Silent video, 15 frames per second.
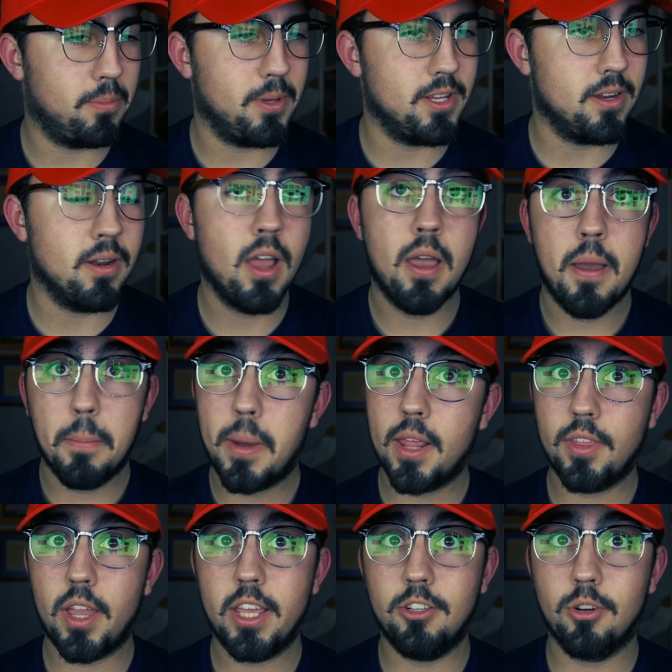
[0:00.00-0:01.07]
opinion. But I
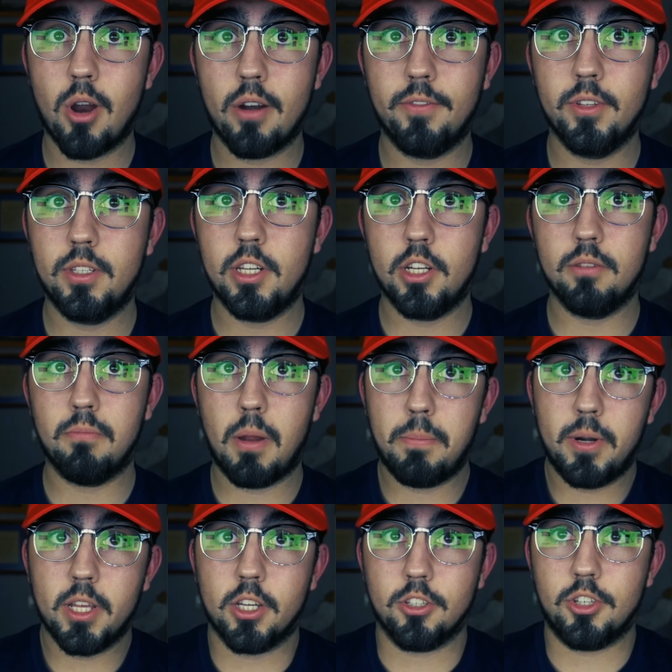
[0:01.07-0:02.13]
thought Andrew Garfield did a
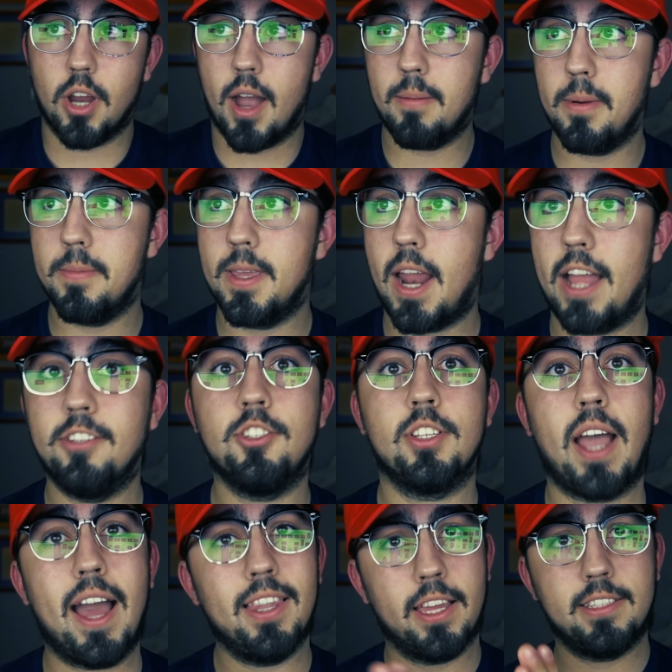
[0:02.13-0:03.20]
pretty good job. I mean,
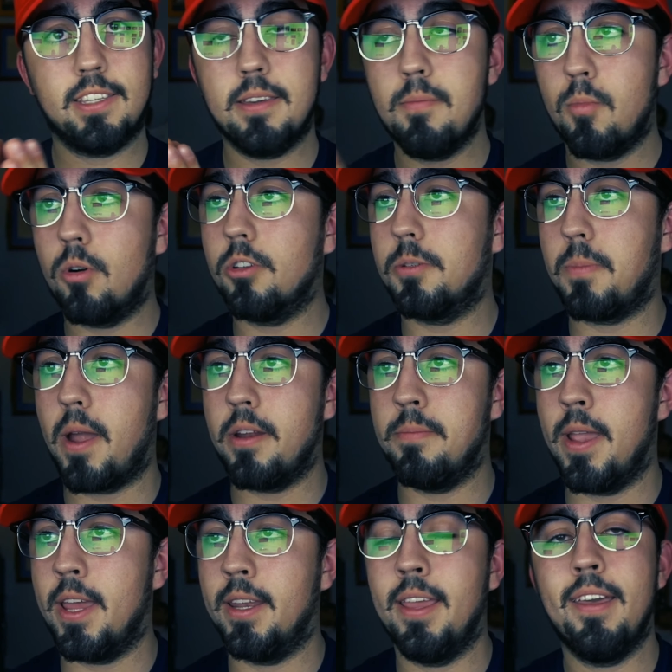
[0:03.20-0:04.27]
I liked him more as
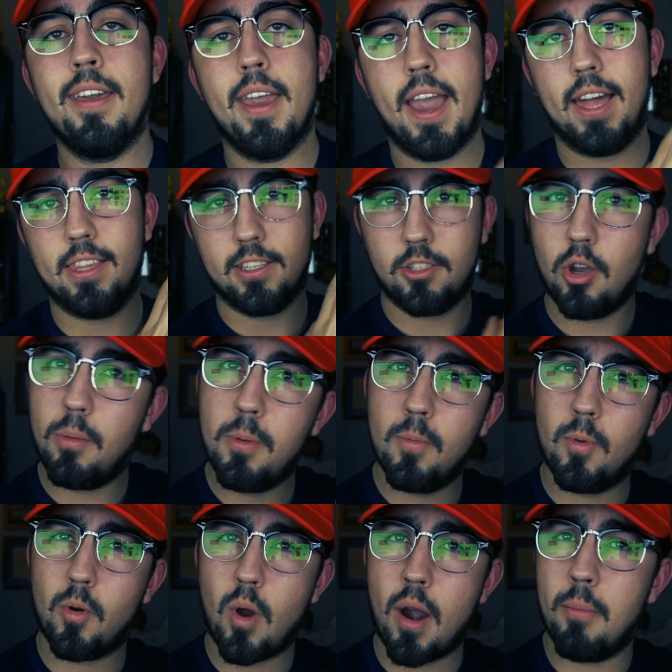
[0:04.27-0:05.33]
Spider-Man, and I liked Tobey
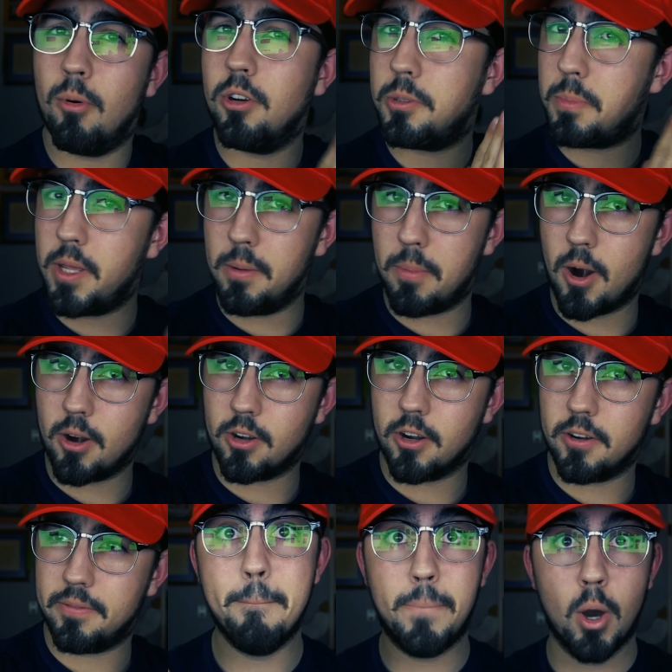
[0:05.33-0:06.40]
Maguire more as Peter
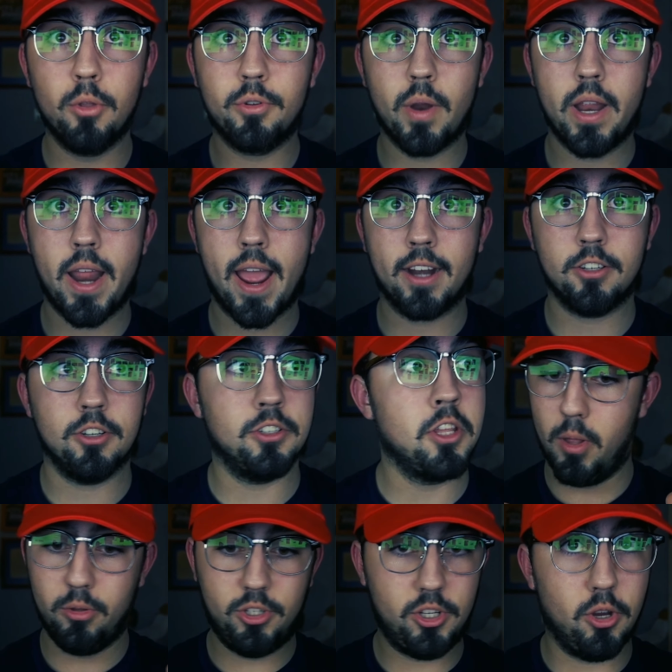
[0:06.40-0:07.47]
Parker. Both great actors,
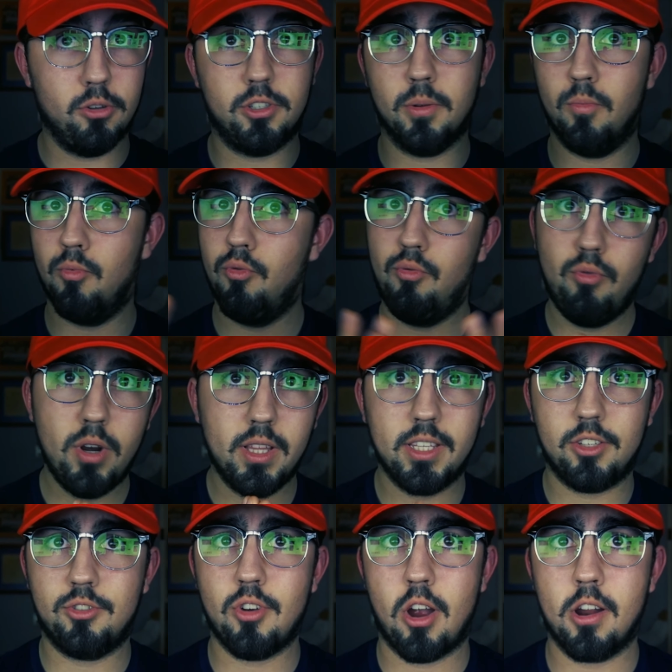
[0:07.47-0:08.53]
both showed some really
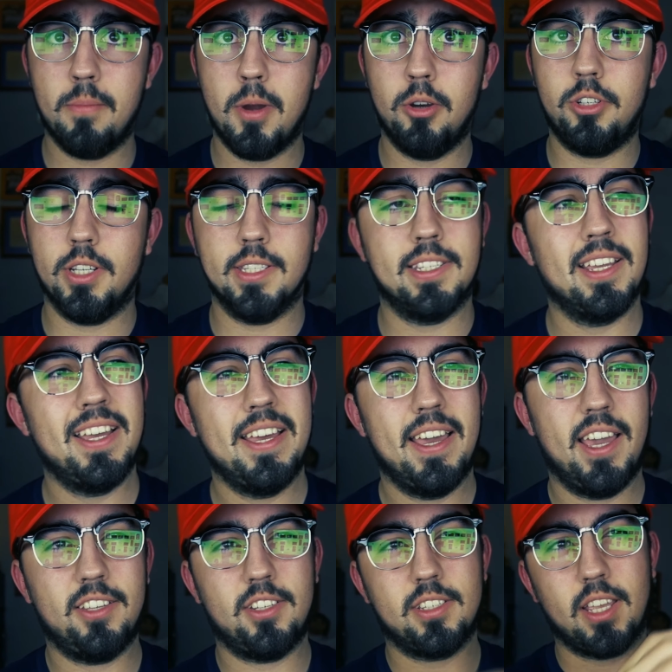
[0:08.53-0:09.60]
strong emotions.
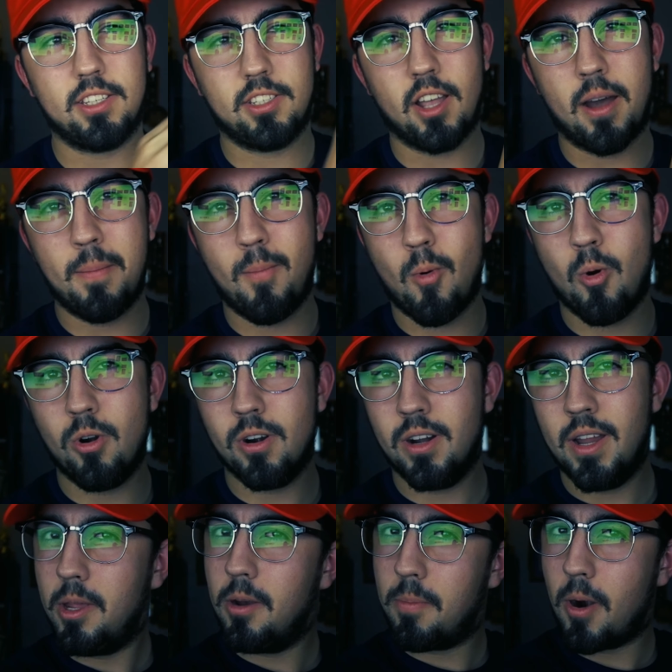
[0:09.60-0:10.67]
It's just I saw more
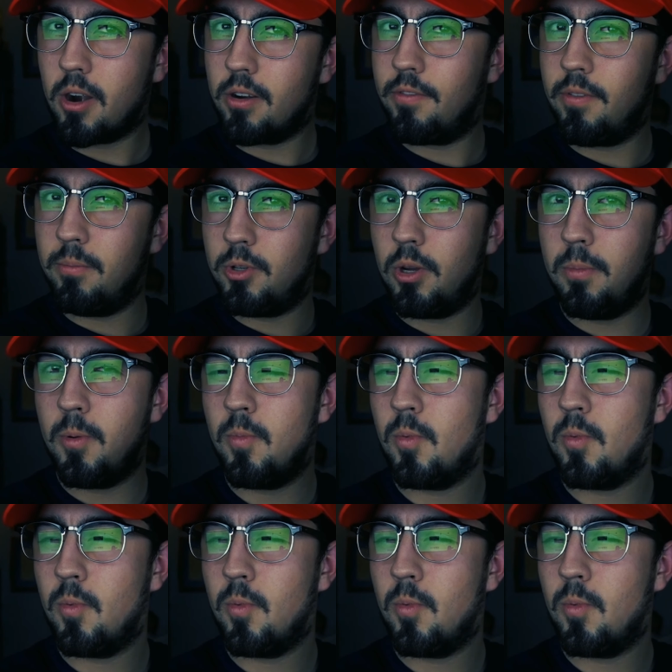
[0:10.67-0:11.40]
Peter Parker from Tobey